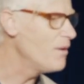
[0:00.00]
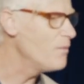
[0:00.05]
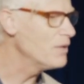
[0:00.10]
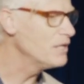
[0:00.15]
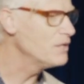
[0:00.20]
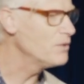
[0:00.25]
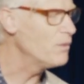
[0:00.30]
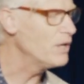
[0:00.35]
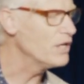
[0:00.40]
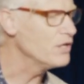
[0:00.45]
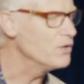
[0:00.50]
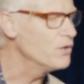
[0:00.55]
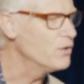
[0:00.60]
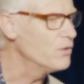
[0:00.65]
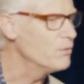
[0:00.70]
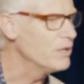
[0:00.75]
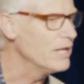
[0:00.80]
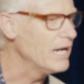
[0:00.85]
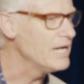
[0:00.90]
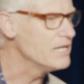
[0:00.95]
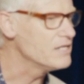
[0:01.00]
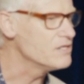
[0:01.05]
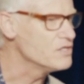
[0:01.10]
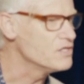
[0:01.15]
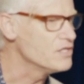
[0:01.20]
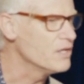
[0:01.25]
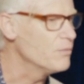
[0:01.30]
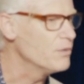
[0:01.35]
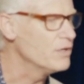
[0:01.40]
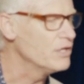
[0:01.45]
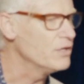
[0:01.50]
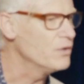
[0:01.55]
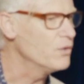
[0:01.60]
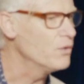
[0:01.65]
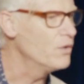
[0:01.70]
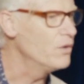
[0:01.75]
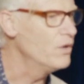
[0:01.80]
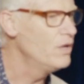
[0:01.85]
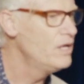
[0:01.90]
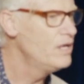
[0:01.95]
wonder what your relationship with
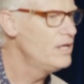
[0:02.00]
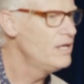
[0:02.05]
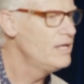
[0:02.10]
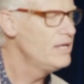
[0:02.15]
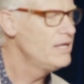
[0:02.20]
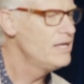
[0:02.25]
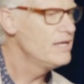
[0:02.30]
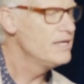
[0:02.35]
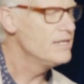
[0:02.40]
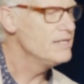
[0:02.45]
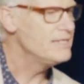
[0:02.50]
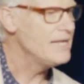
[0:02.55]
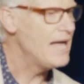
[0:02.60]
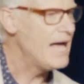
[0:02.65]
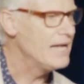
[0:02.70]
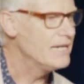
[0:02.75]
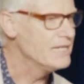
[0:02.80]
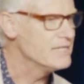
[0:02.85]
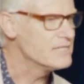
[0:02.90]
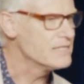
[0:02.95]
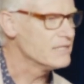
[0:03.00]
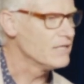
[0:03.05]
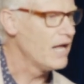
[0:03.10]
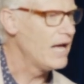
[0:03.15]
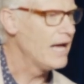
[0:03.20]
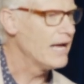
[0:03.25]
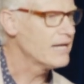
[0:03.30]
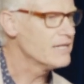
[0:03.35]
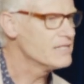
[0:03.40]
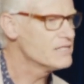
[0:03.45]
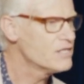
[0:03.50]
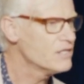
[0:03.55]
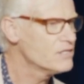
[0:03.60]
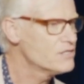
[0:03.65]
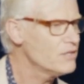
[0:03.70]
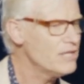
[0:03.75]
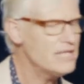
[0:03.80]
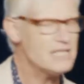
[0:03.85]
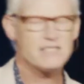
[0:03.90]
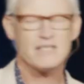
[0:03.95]
your dad is like. And so
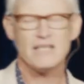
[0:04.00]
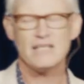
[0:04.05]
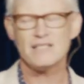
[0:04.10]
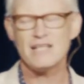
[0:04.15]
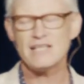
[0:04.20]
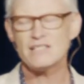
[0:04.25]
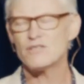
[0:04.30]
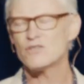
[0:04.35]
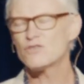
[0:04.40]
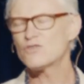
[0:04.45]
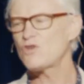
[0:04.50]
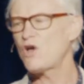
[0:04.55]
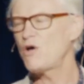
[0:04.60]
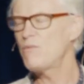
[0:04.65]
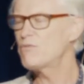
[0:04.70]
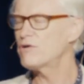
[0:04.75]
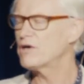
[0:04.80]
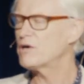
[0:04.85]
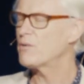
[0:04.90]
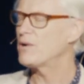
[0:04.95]
that's a sobering